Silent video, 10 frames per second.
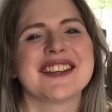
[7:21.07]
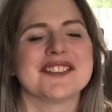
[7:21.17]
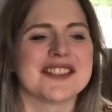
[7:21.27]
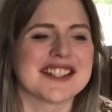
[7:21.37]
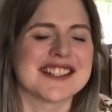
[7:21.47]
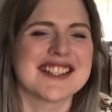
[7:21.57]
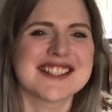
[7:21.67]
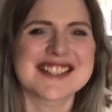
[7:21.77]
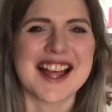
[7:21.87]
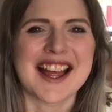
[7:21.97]
Oh my
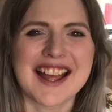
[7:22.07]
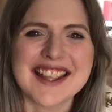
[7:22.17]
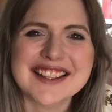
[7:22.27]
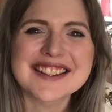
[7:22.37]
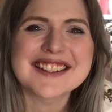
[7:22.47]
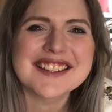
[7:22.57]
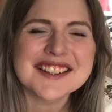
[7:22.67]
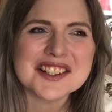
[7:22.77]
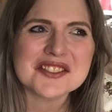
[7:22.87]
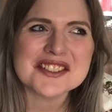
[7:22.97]
goodness, I
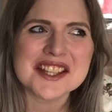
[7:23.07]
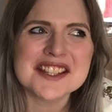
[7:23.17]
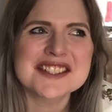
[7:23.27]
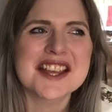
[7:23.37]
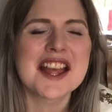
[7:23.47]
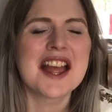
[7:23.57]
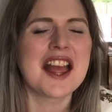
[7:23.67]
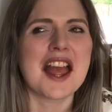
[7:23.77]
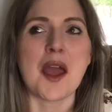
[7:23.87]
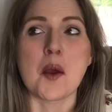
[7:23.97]
loved it.
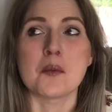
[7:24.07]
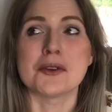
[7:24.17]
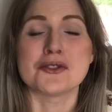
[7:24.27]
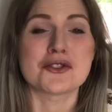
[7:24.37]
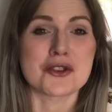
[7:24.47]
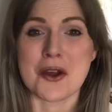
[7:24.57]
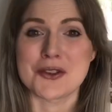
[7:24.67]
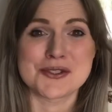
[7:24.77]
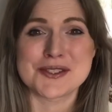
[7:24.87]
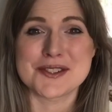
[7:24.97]
It was
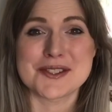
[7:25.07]
just